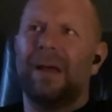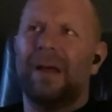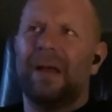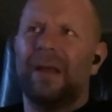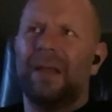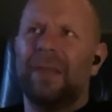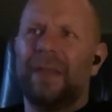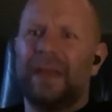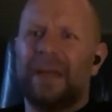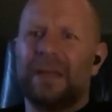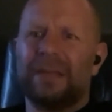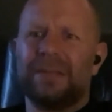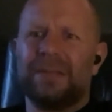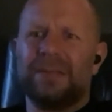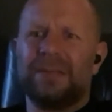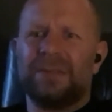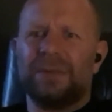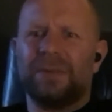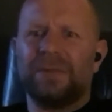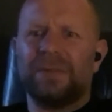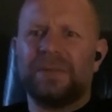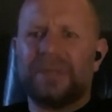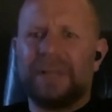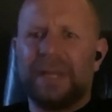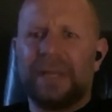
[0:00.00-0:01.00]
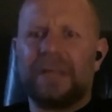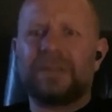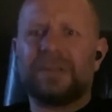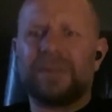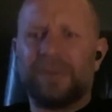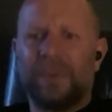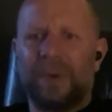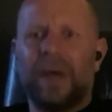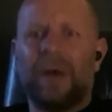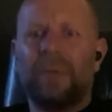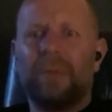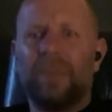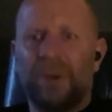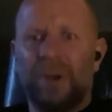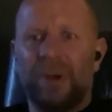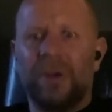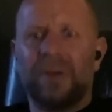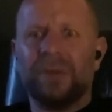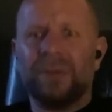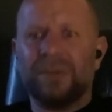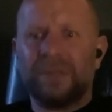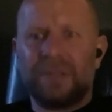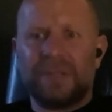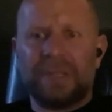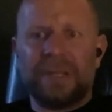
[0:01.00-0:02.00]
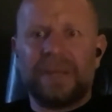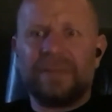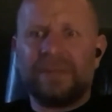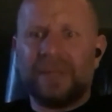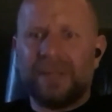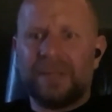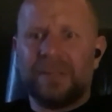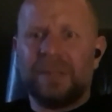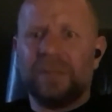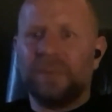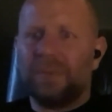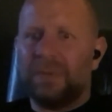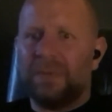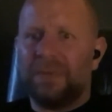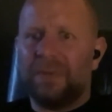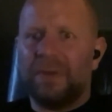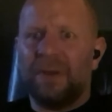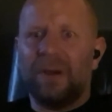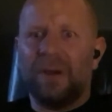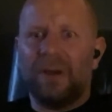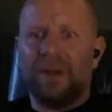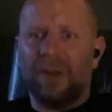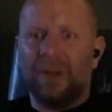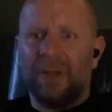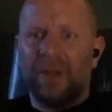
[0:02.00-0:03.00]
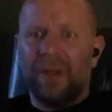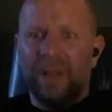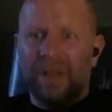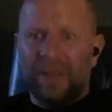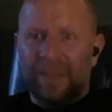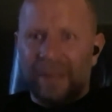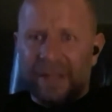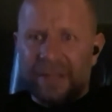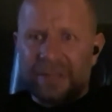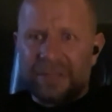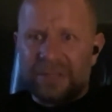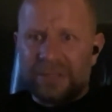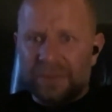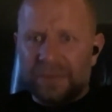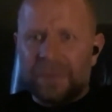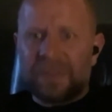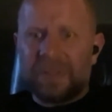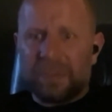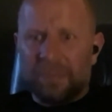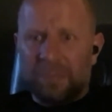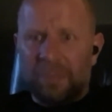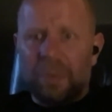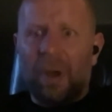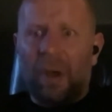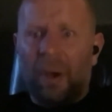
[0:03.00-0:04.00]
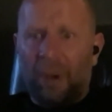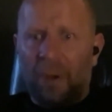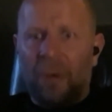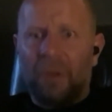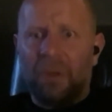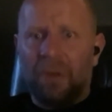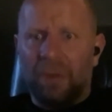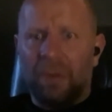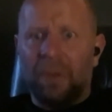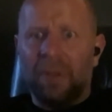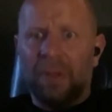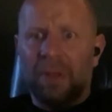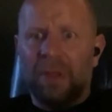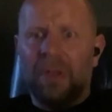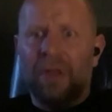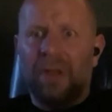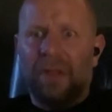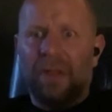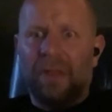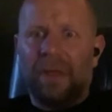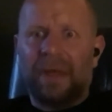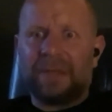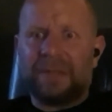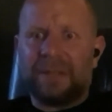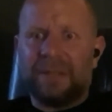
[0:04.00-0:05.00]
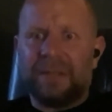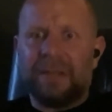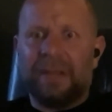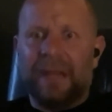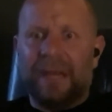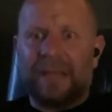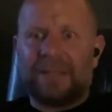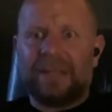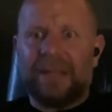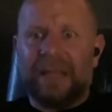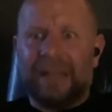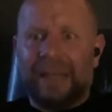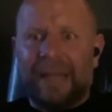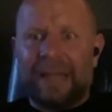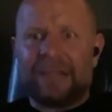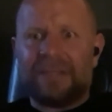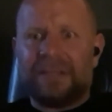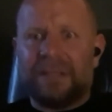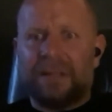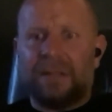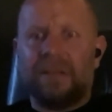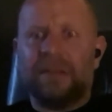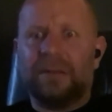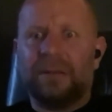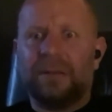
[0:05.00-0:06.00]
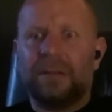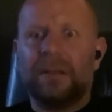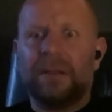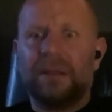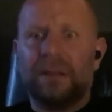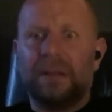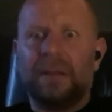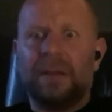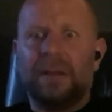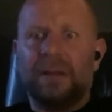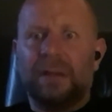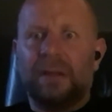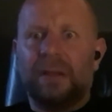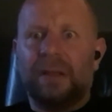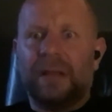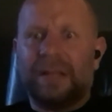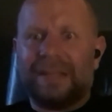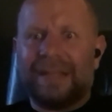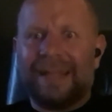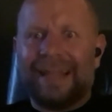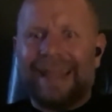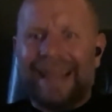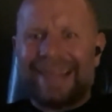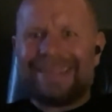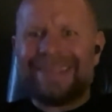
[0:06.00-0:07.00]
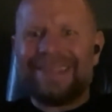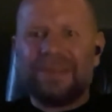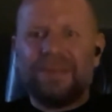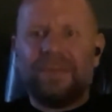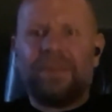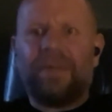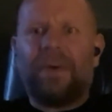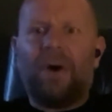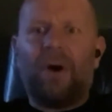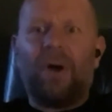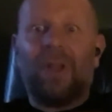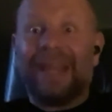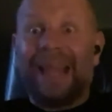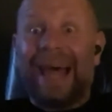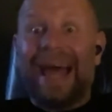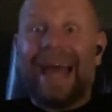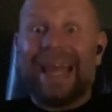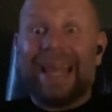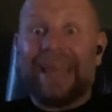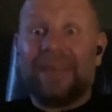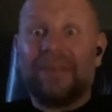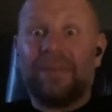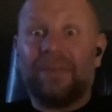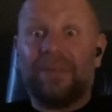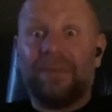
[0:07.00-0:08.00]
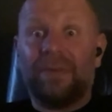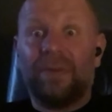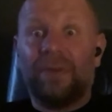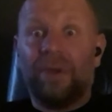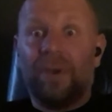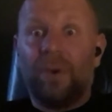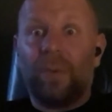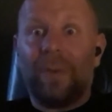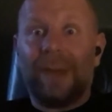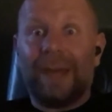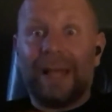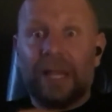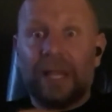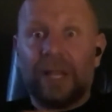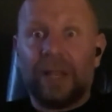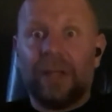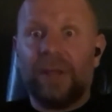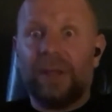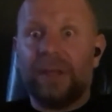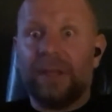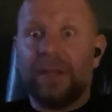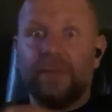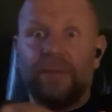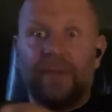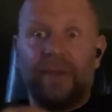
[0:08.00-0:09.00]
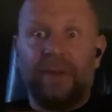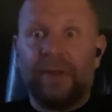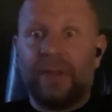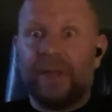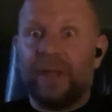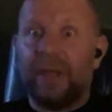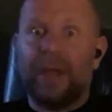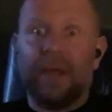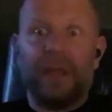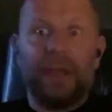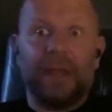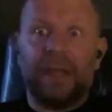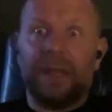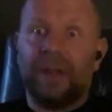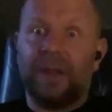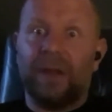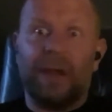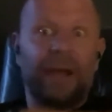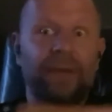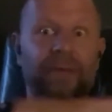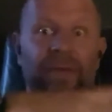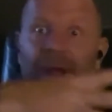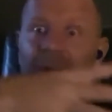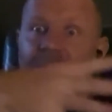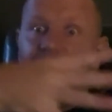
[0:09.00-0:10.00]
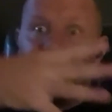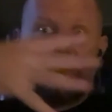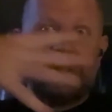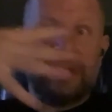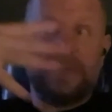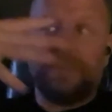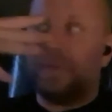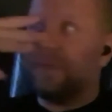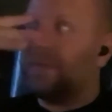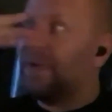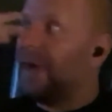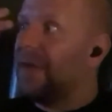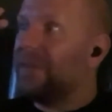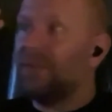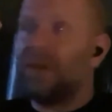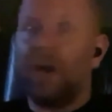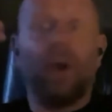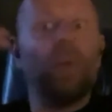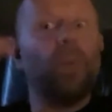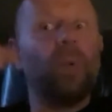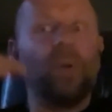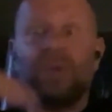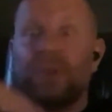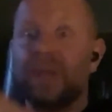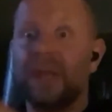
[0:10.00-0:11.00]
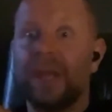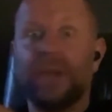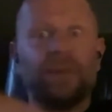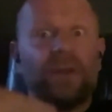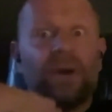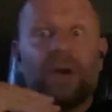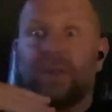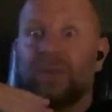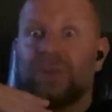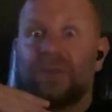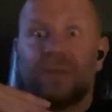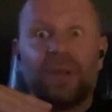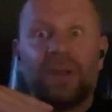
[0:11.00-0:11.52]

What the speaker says: that stuff sticks to our bones, as I said to you before. That stuff's important. That's a lesson. That's a lesson for life. We are learning very early. I said before, I've got a 1-year-old,